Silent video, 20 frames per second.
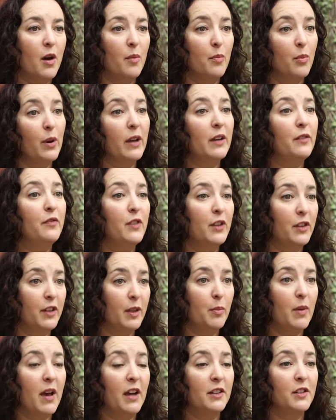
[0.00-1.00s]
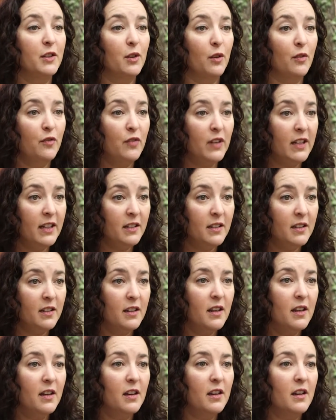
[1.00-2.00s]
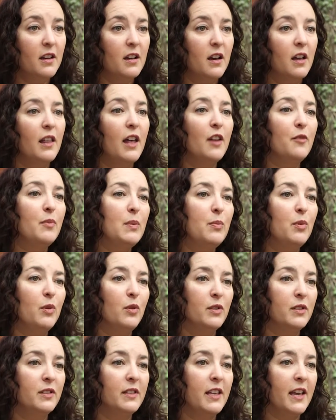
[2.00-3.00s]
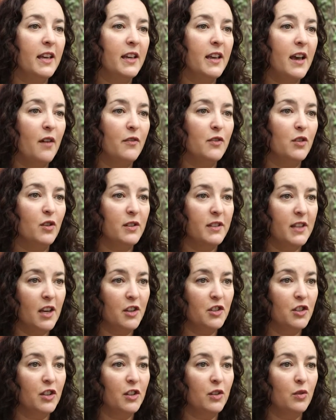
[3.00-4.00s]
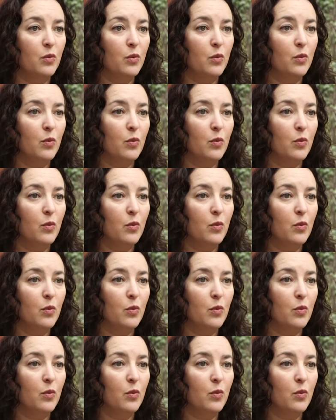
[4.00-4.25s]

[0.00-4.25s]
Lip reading: bring feeling back to their feet. A lot of people say after a session